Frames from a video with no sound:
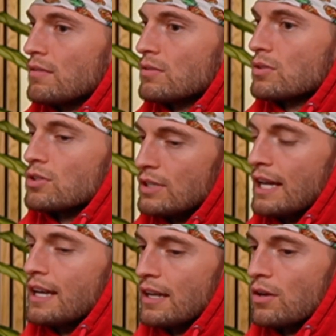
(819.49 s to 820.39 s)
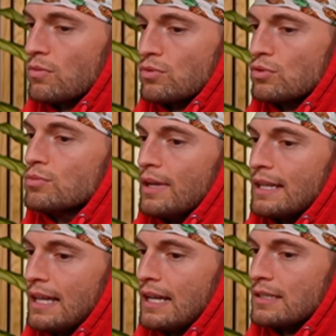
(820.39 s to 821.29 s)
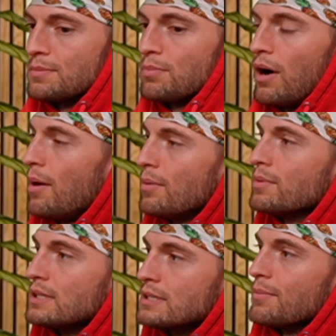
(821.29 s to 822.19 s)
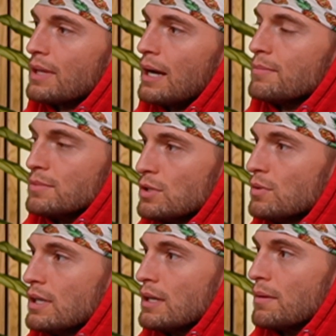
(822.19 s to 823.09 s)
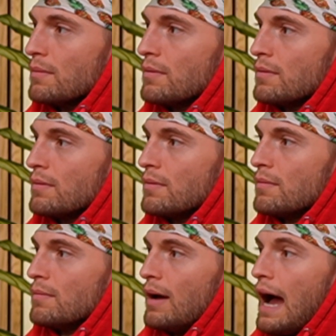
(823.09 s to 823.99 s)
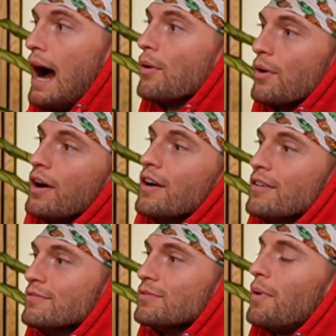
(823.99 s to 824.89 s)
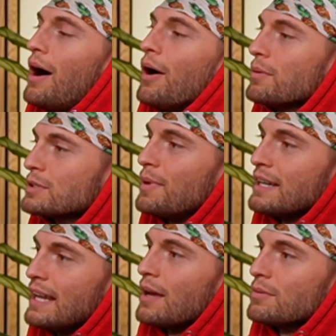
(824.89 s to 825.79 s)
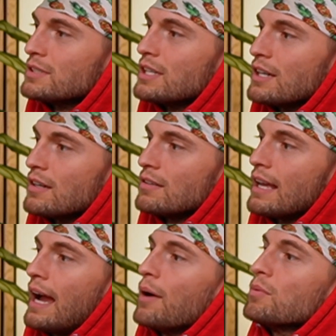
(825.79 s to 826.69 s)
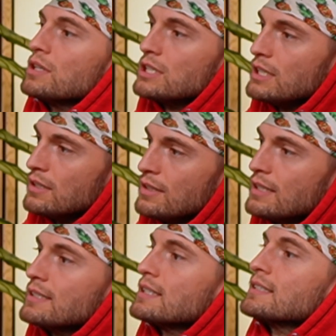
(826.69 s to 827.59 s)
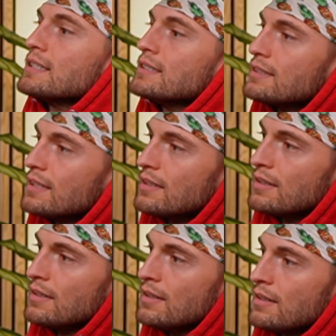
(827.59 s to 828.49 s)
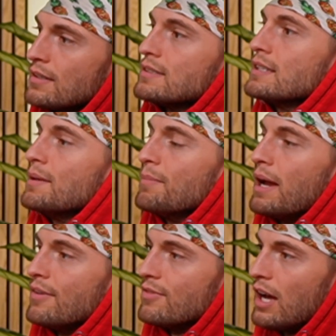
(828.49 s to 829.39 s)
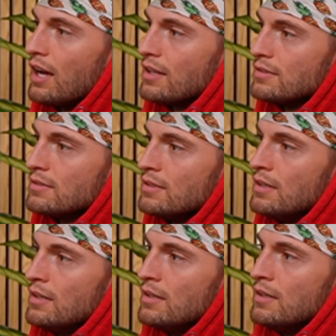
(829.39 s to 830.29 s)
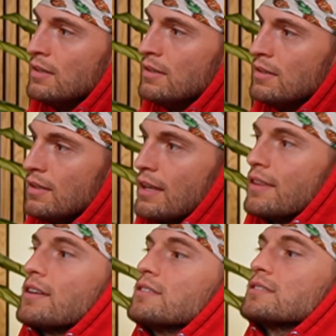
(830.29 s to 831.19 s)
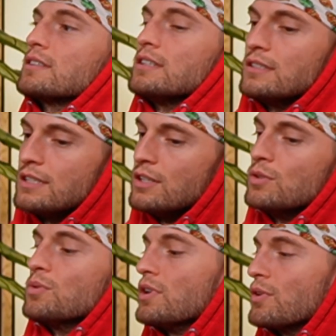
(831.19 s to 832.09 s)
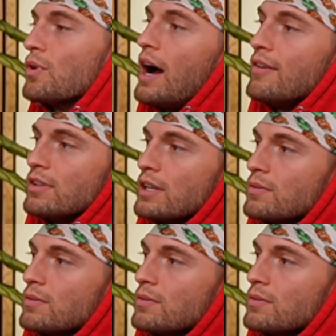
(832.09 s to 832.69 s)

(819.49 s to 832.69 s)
creating a room like that is probably something I'm doing out of, wow, I wish my dad was here. Like, I wish this existed, because then he may have not. Like, there's continual unraveling